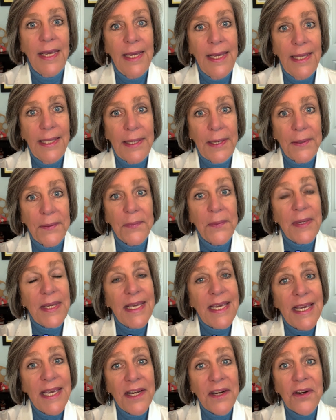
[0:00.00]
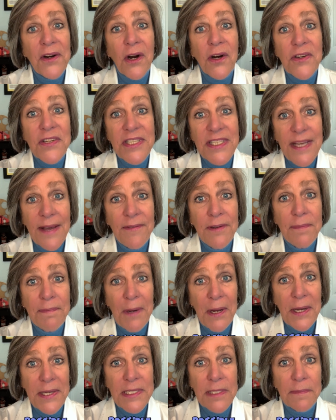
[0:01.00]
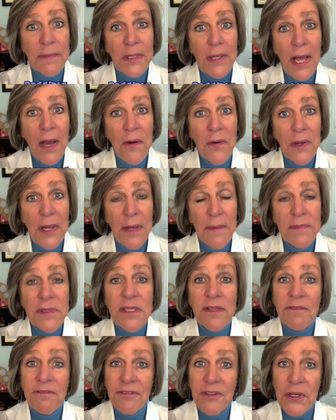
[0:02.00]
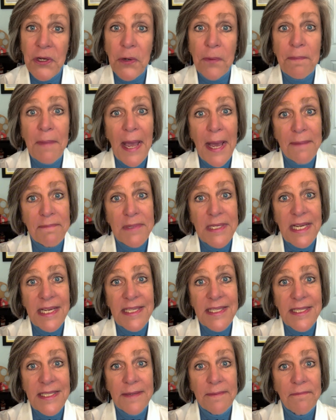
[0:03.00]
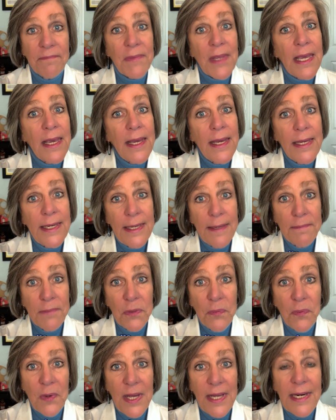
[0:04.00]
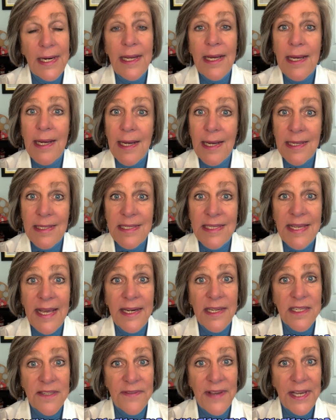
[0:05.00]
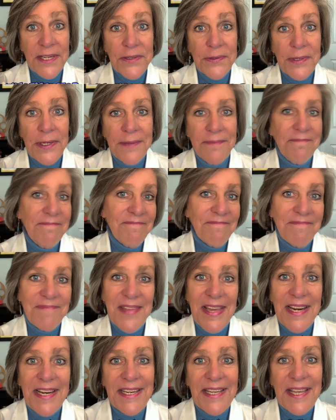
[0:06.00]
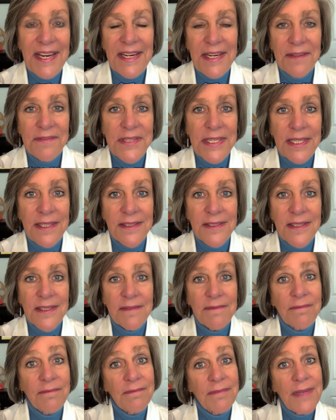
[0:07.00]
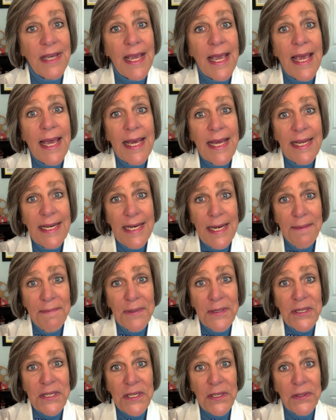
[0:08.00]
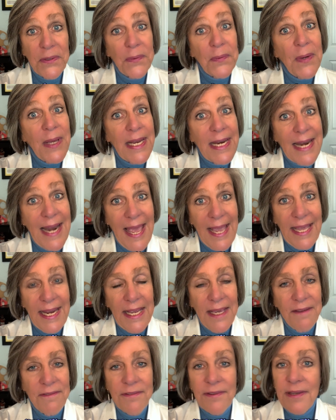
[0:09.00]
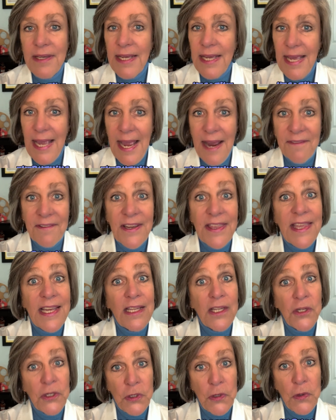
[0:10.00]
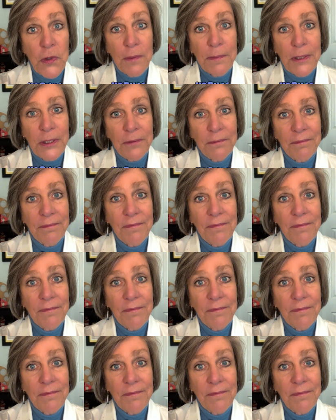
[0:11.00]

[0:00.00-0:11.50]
Hello, here are seven possible outcomes for your pap test. Number one, unsatisfactory. They didn't get enough cells. Number two, negative. Everything looked normal.